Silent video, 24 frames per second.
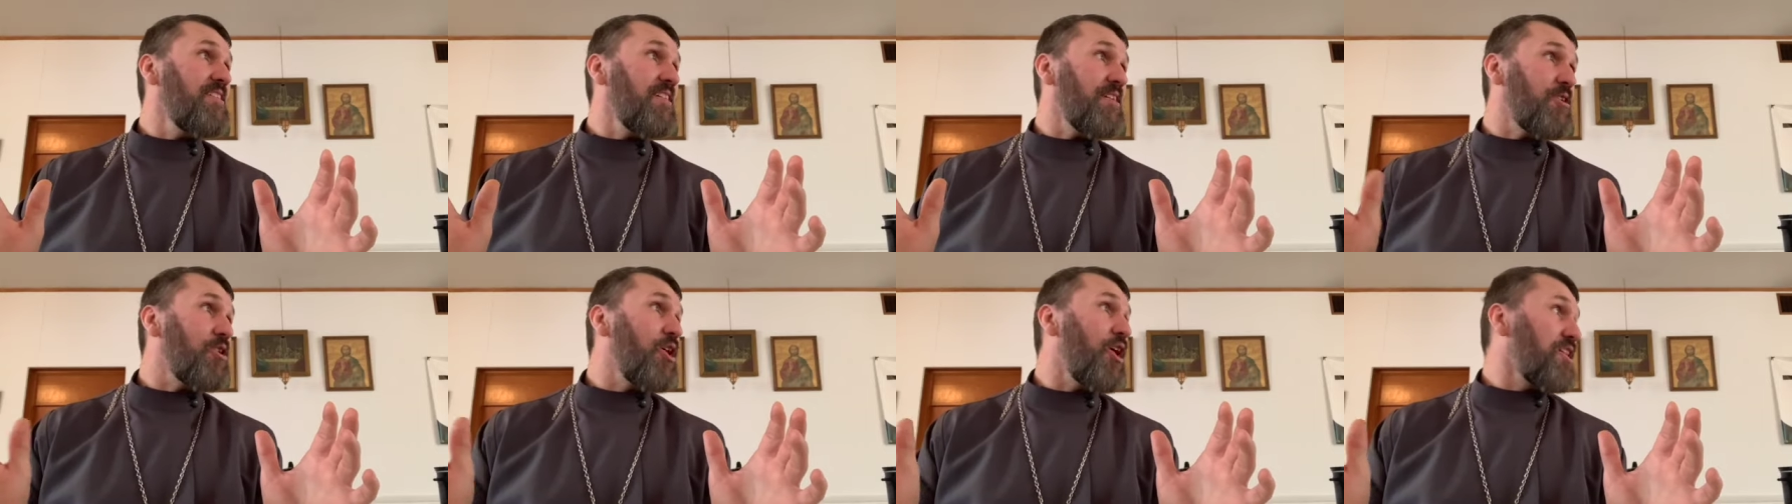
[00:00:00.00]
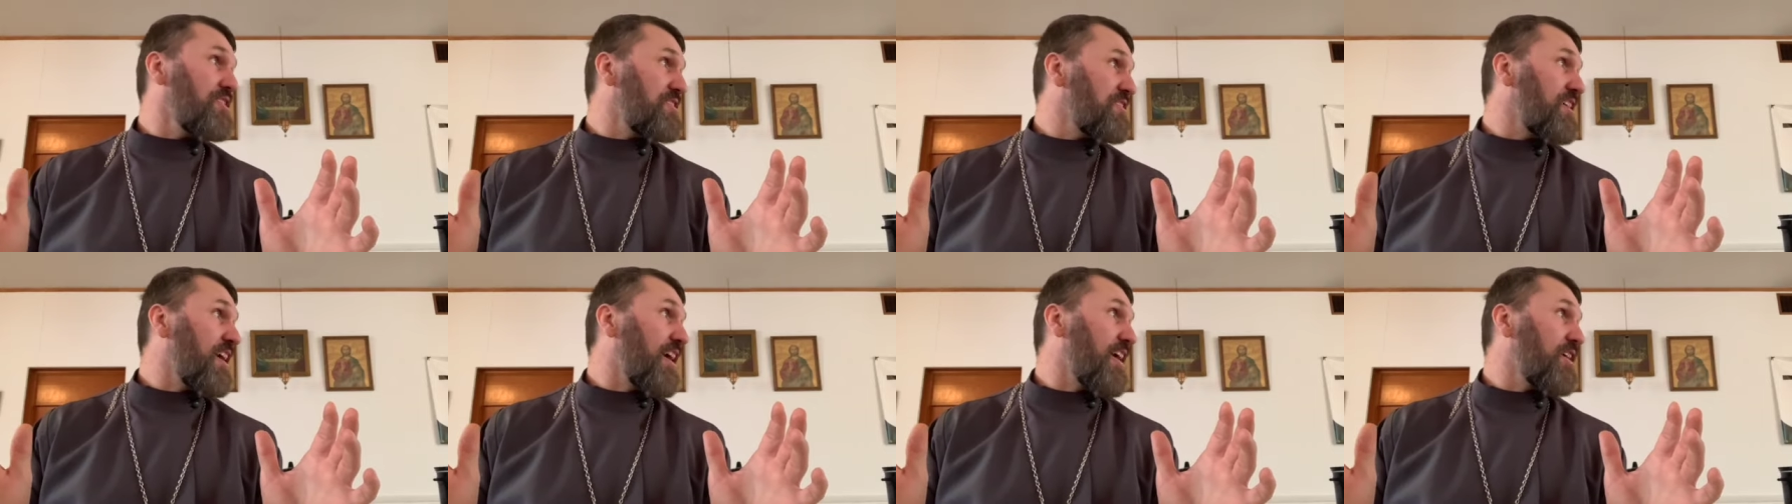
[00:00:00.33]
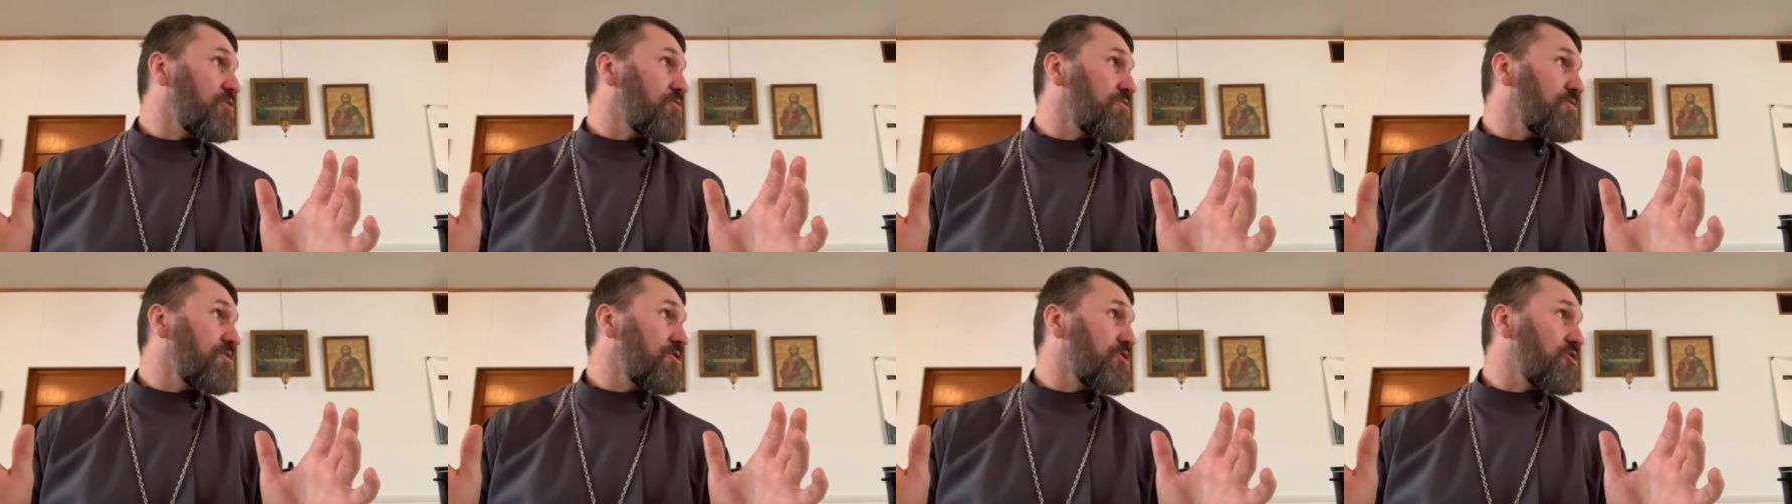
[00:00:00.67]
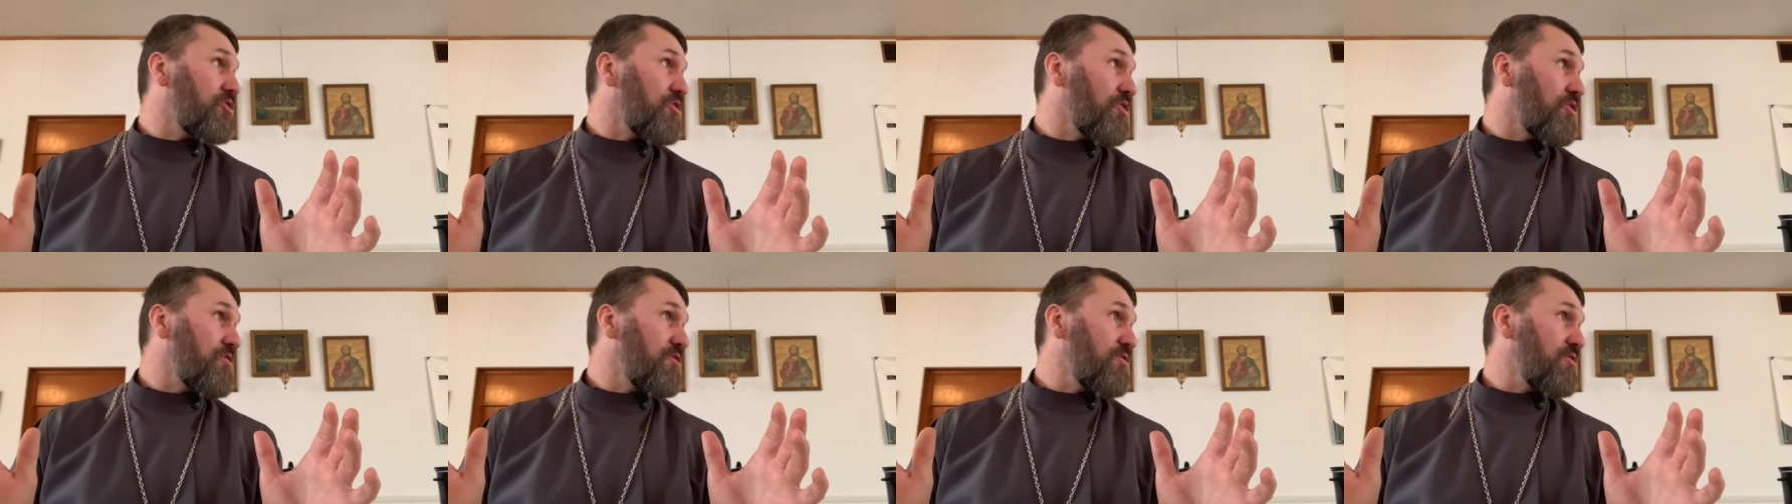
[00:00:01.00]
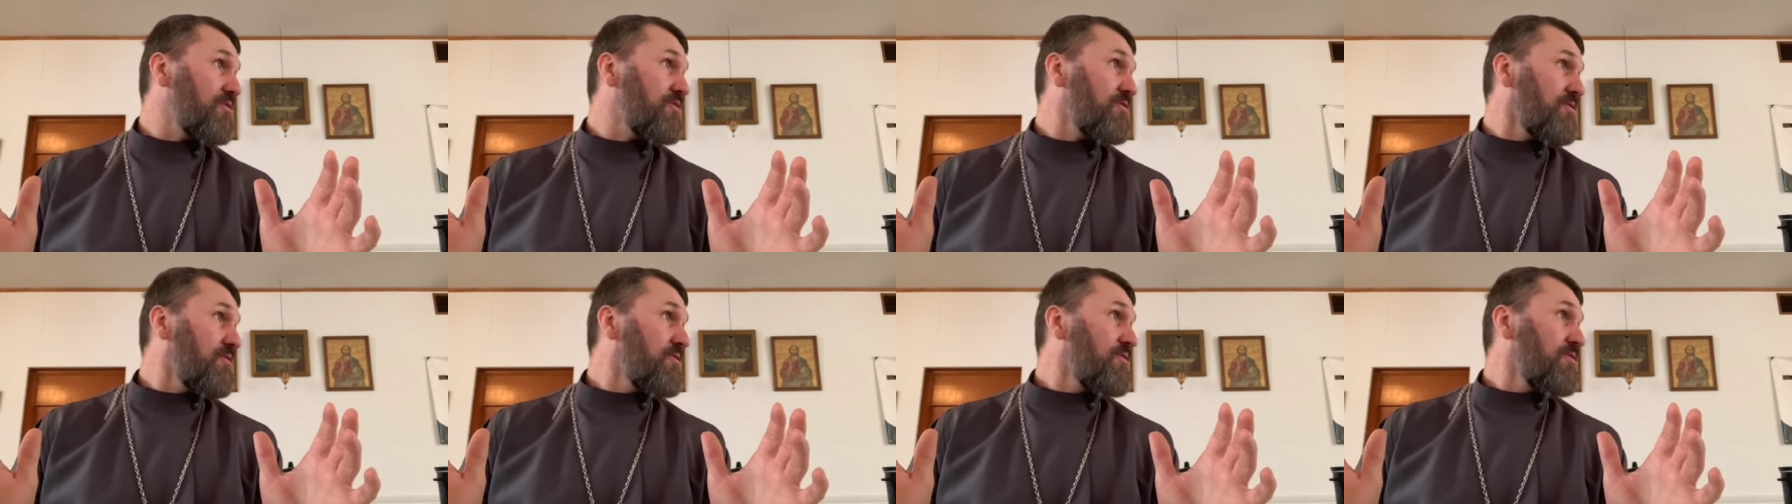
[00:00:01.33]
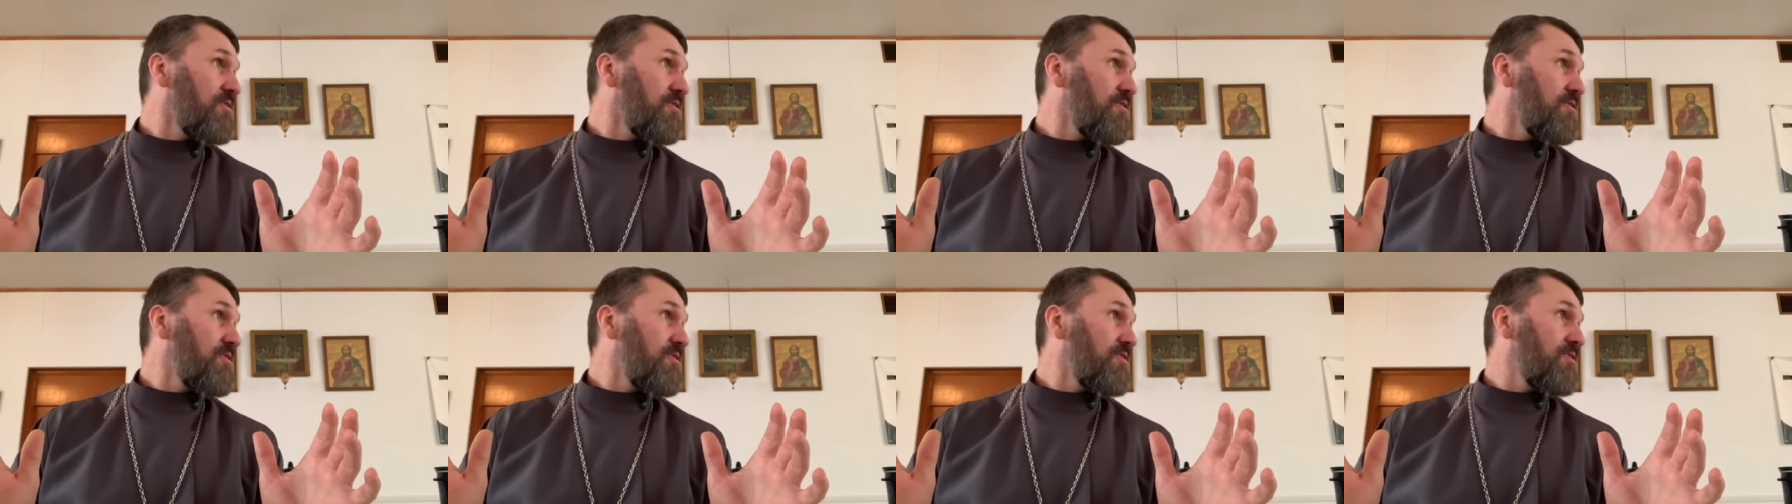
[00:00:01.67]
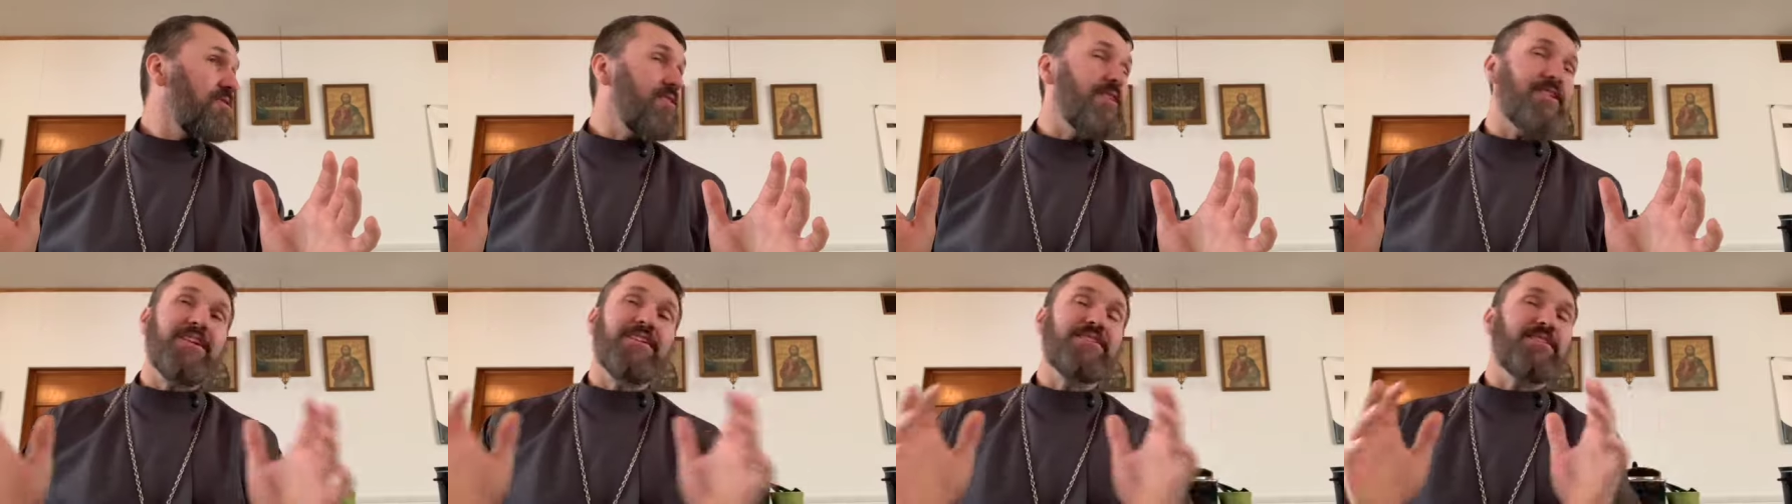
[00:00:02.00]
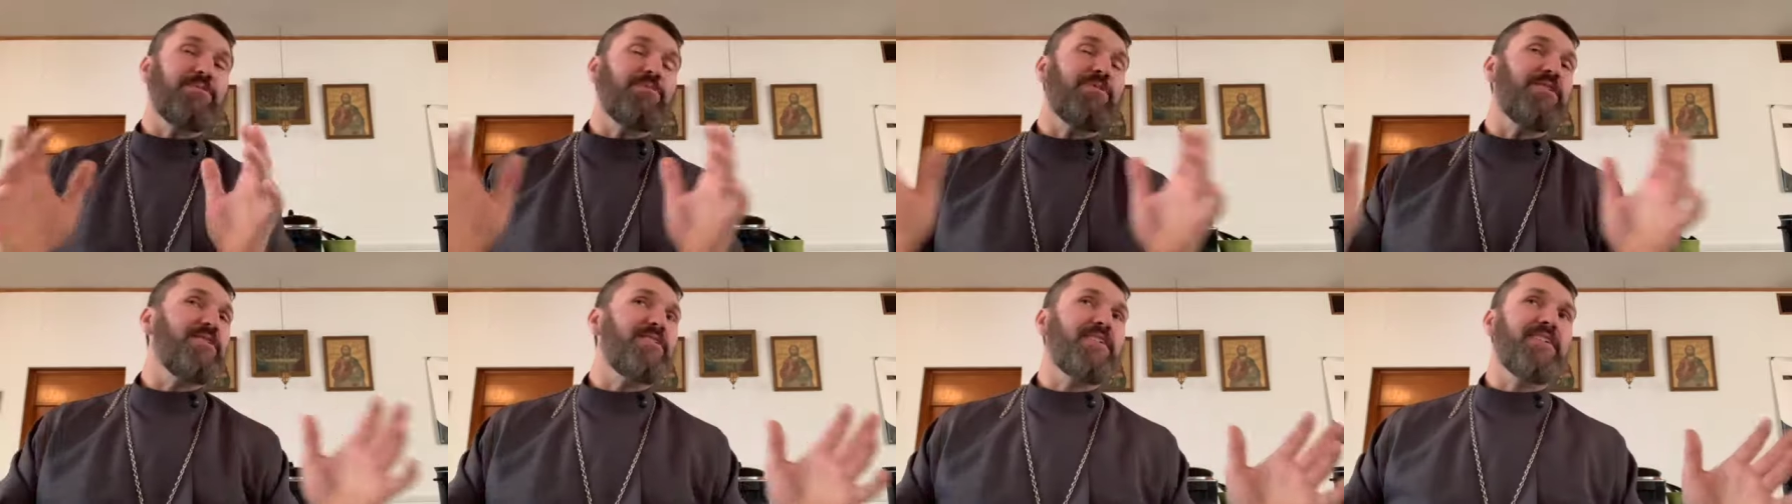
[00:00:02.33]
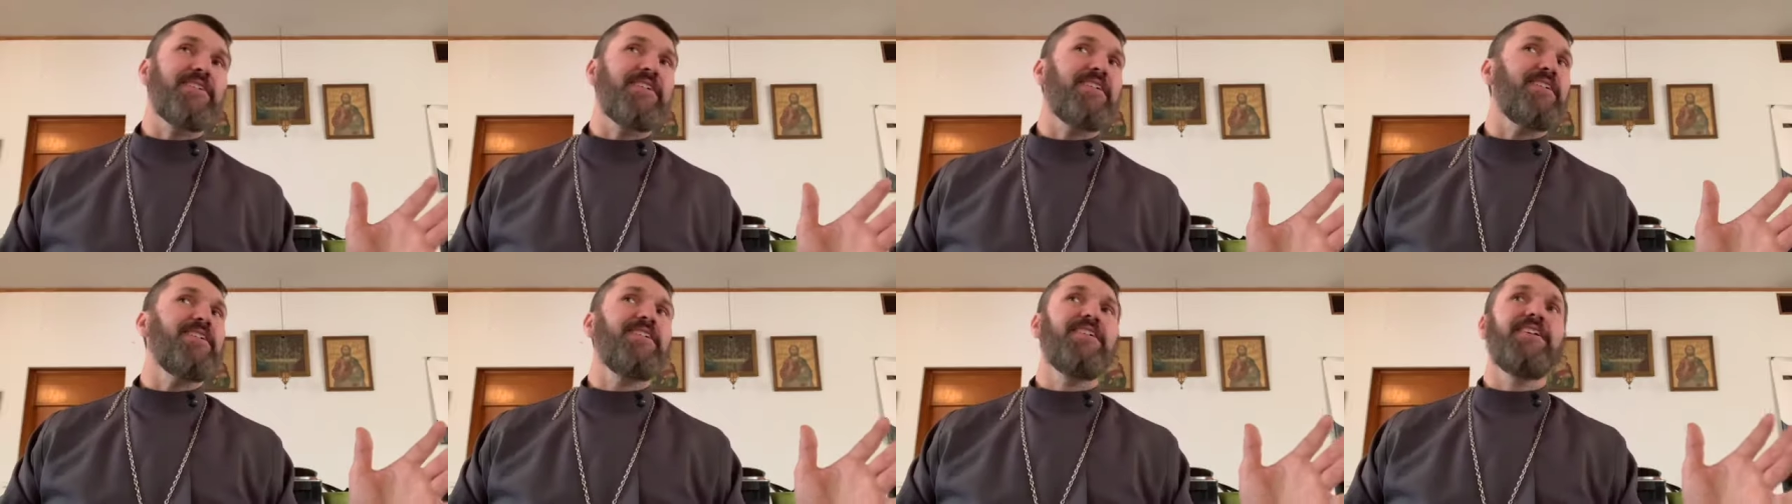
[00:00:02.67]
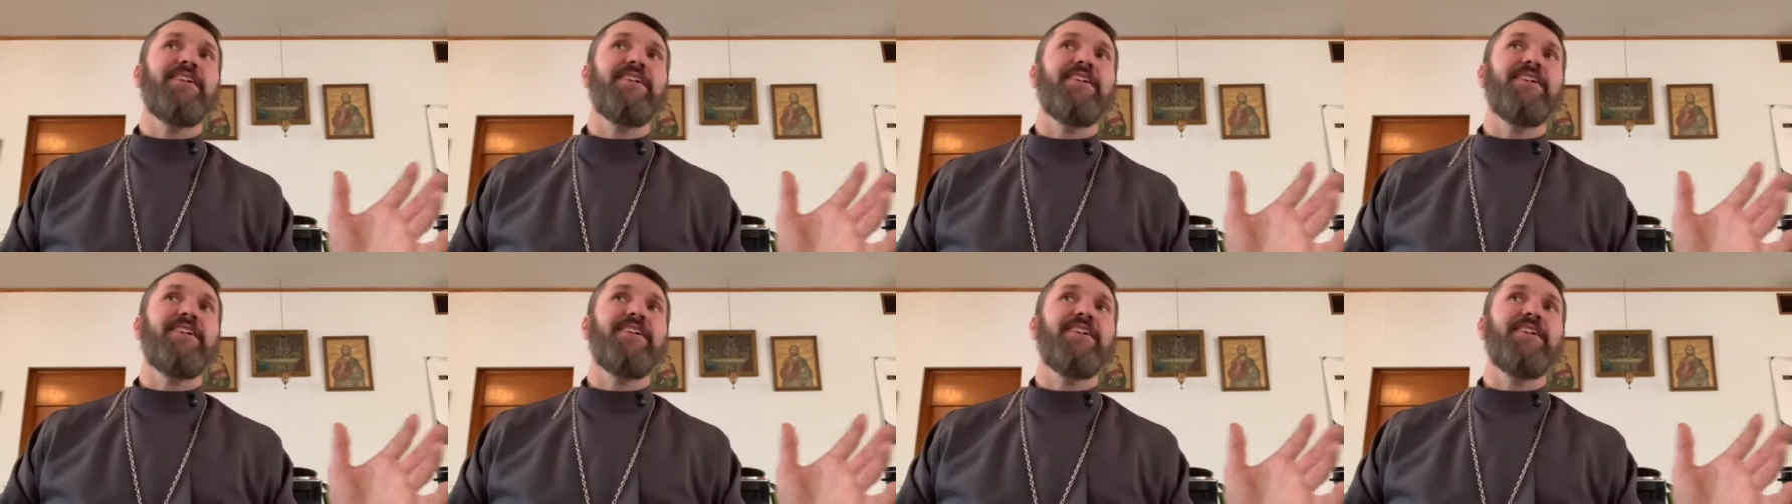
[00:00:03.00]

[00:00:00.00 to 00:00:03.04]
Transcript: and caused scandal in the church. That doesn't mean that